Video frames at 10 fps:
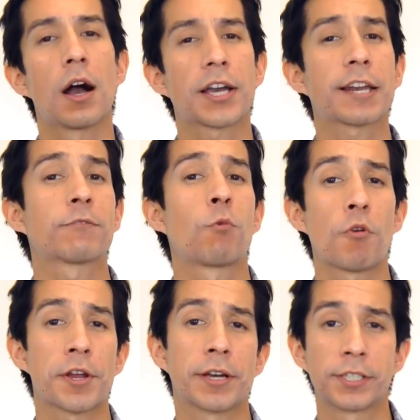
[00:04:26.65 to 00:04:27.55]
kind of
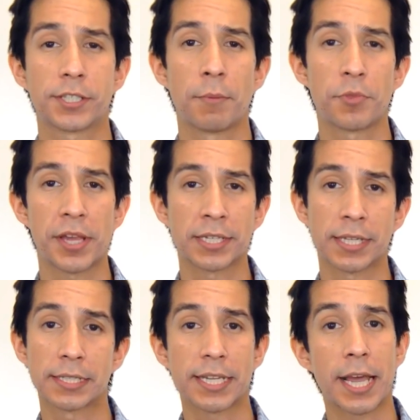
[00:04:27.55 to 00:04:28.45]
warning on some things
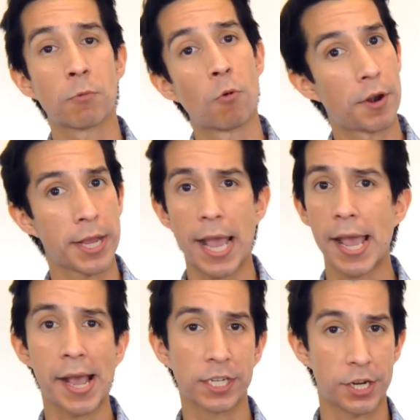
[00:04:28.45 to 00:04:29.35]
that say, warning,
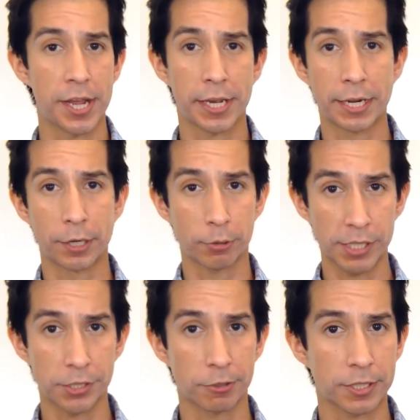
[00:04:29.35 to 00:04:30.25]
AHA can
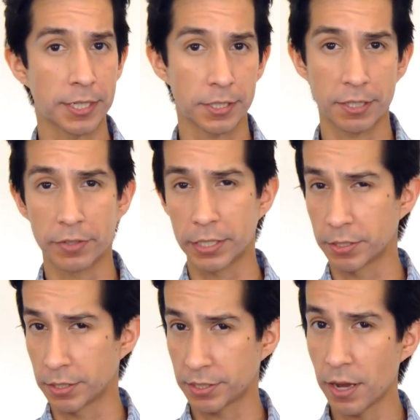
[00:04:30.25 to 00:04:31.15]
increase your sensitivity to
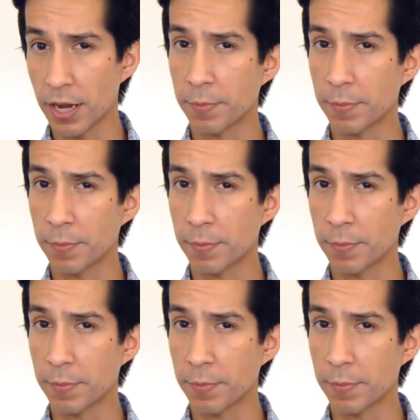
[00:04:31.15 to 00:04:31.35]
the sun.